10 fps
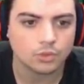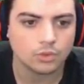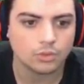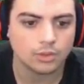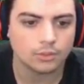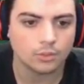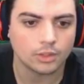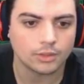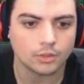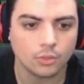What? What?
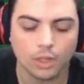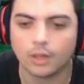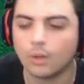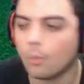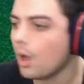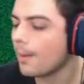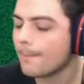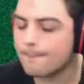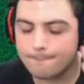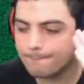What? What?
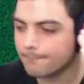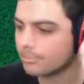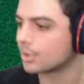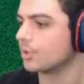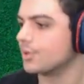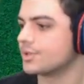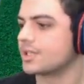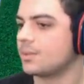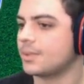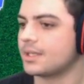Bro, this
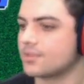game has a